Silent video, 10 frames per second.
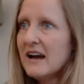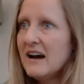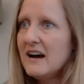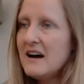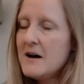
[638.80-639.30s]

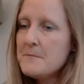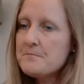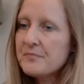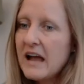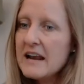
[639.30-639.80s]

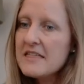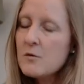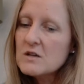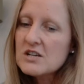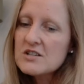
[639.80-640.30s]
Um, and I think
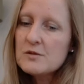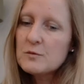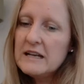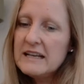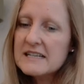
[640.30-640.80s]
what's also
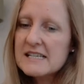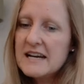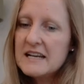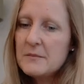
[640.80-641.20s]
really exciting